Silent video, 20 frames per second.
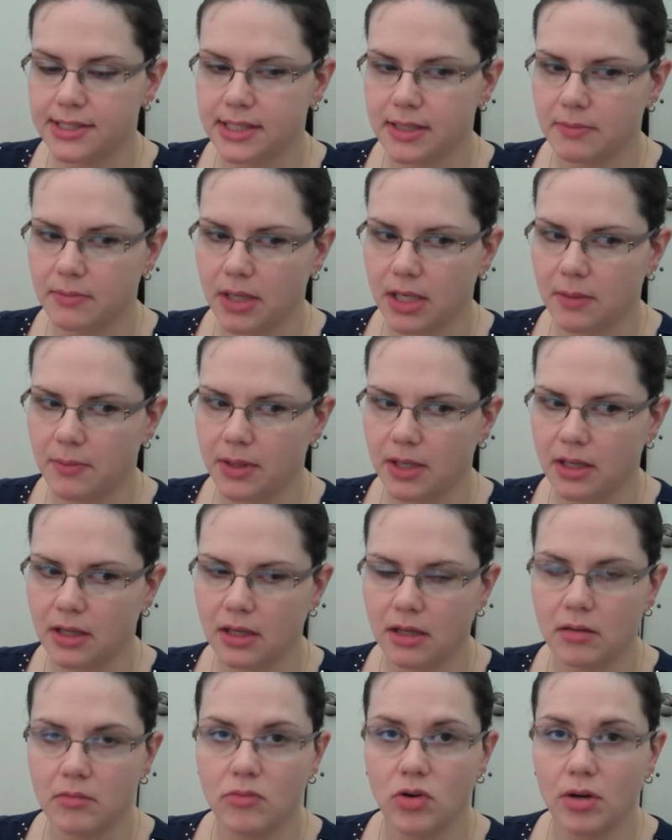It might have been a
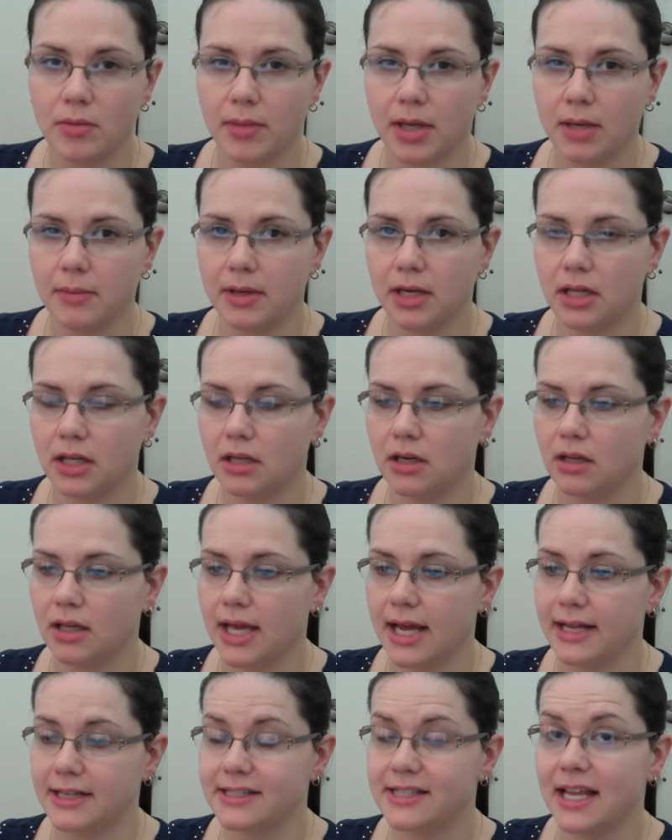little more, it might have been a little
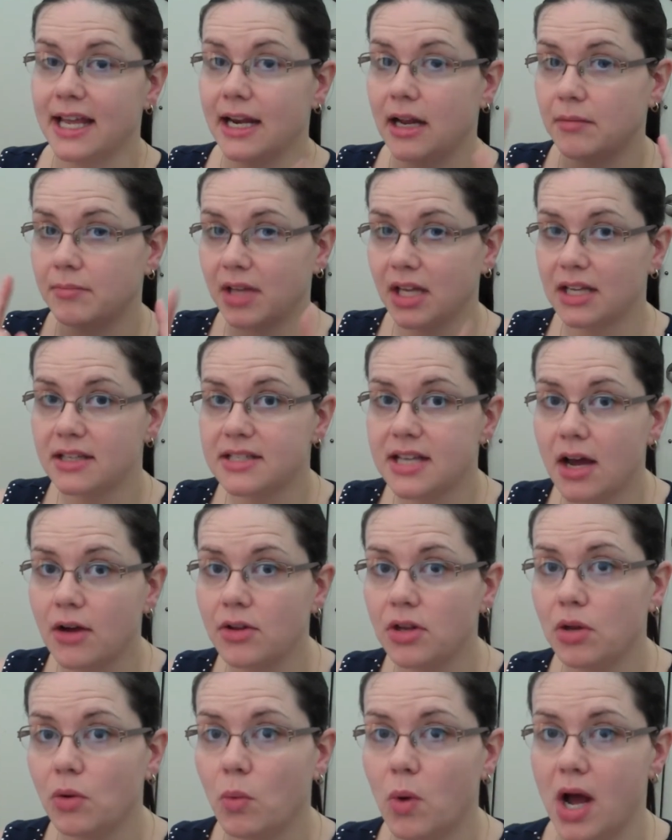less. And I'm going to tell
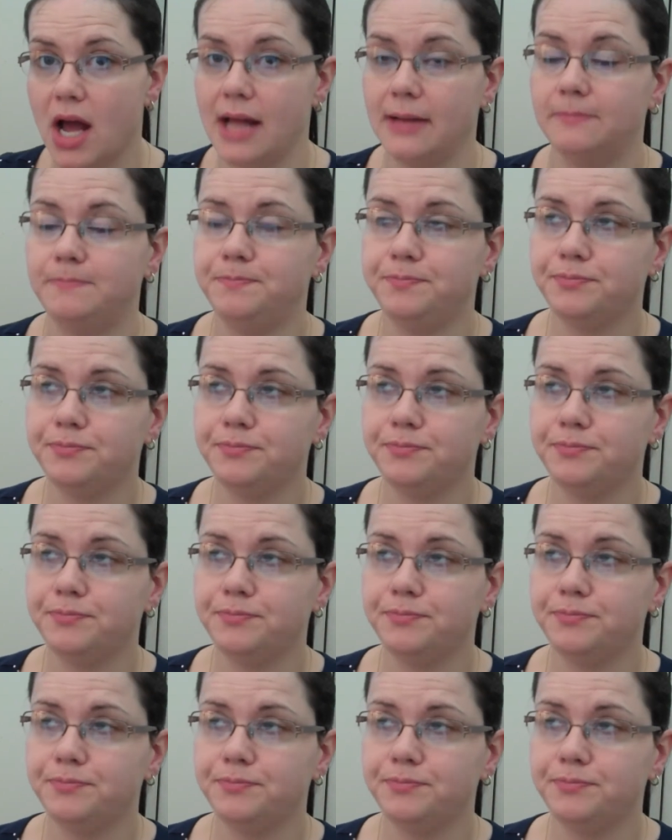you what,